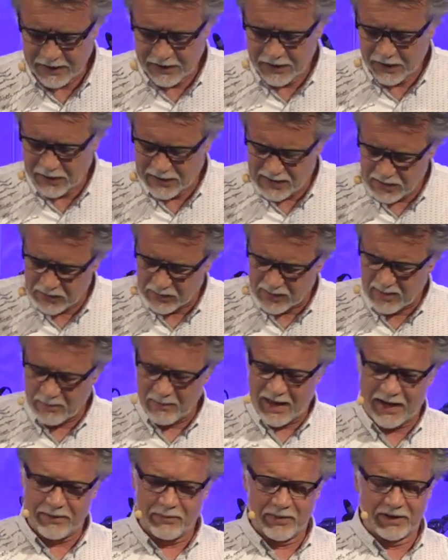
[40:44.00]
A new
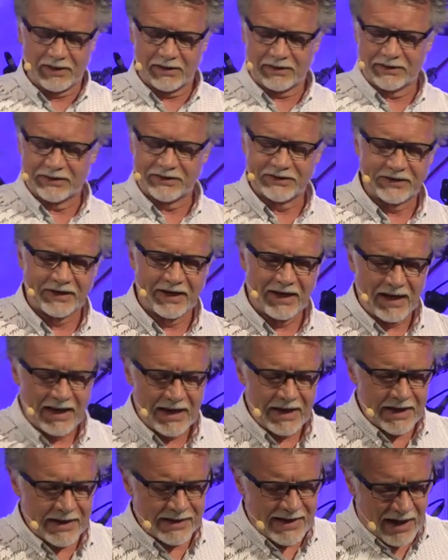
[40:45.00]
commandment.
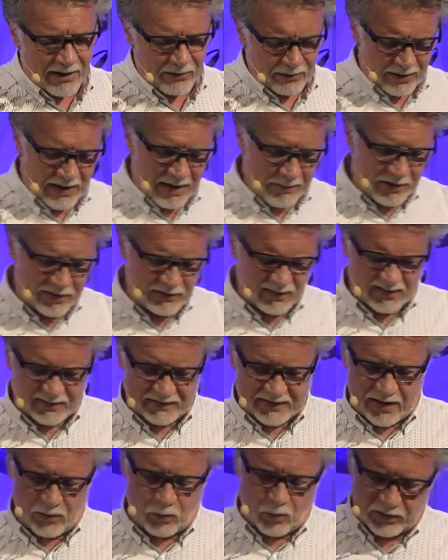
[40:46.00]
Now, let me just
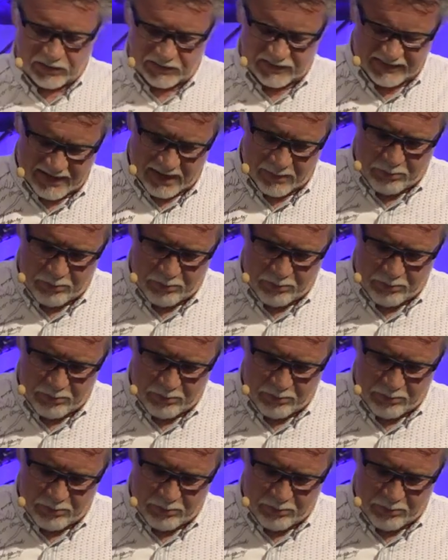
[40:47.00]
take one step